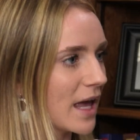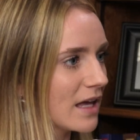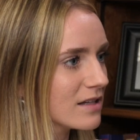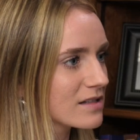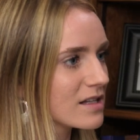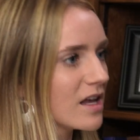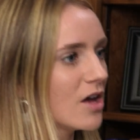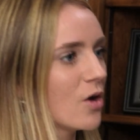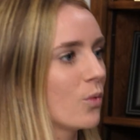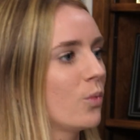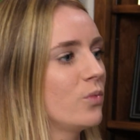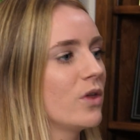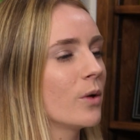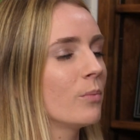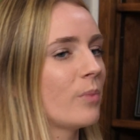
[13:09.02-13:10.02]
base,
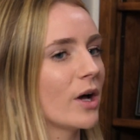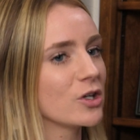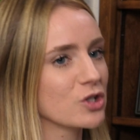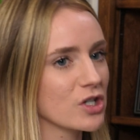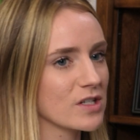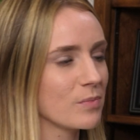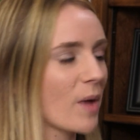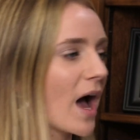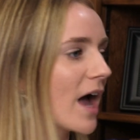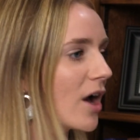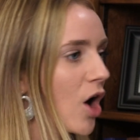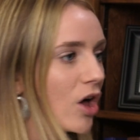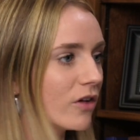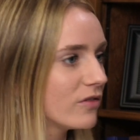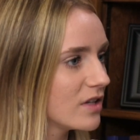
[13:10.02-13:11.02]
they're buttressed by
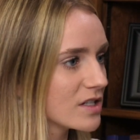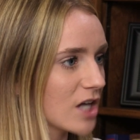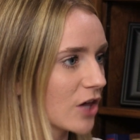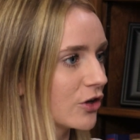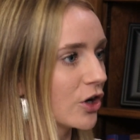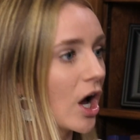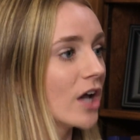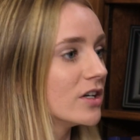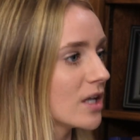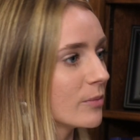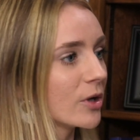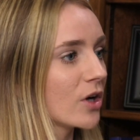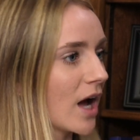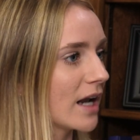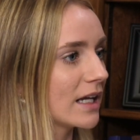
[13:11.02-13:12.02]
all of these other
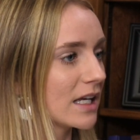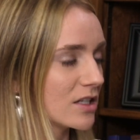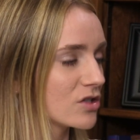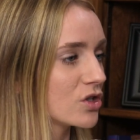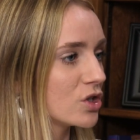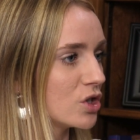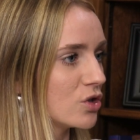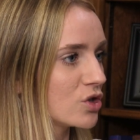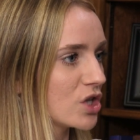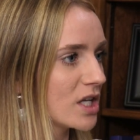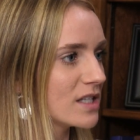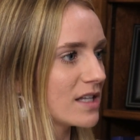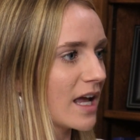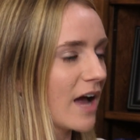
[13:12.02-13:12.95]
undemocratic institutions.